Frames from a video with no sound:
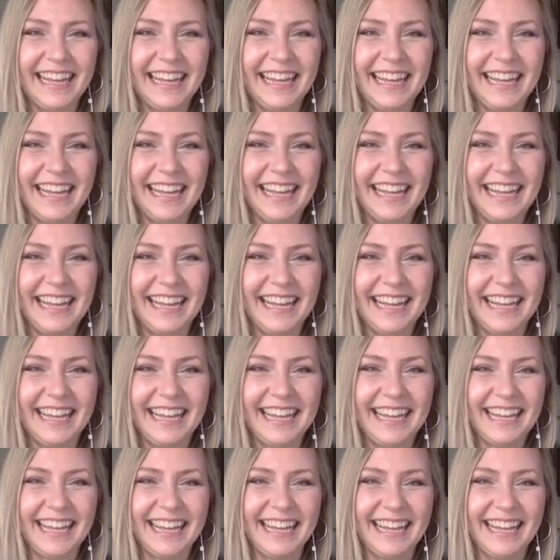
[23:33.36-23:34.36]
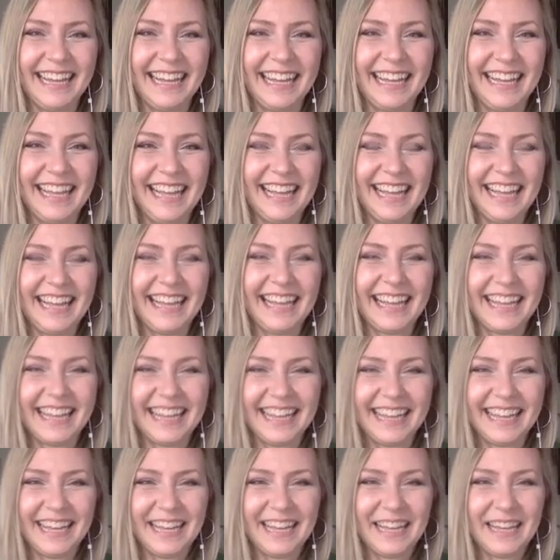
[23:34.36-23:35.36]

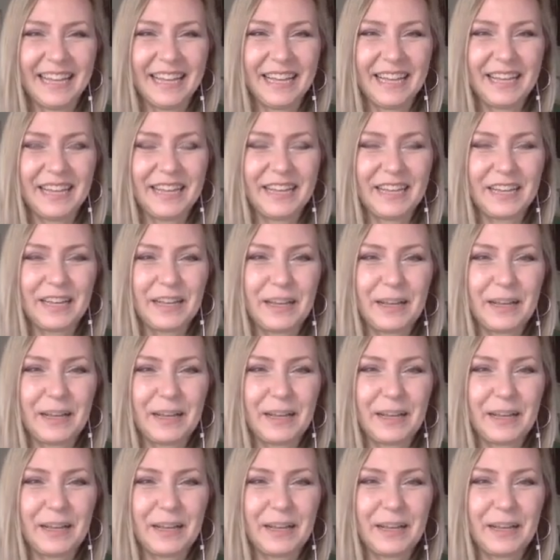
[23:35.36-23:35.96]
The person shown says nothing.